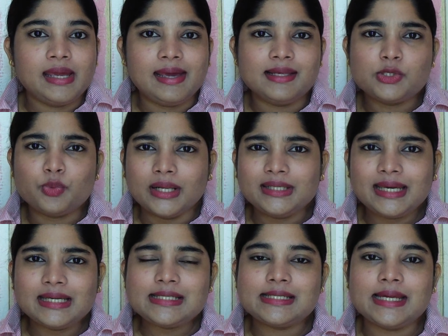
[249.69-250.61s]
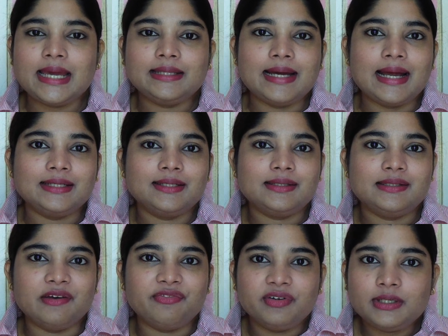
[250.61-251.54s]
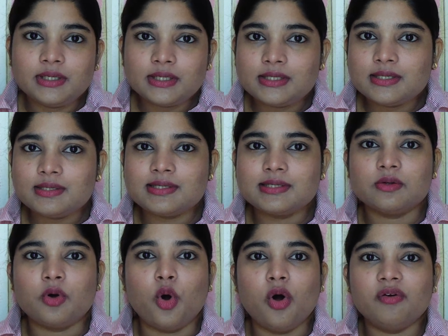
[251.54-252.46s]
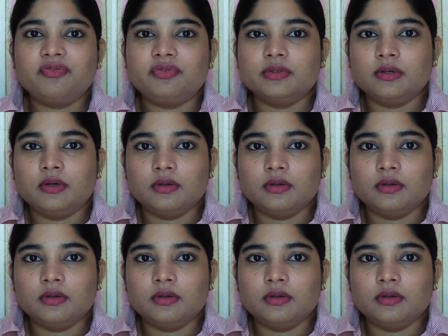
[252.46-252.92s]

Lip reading: Hence, one can say that the definiteness of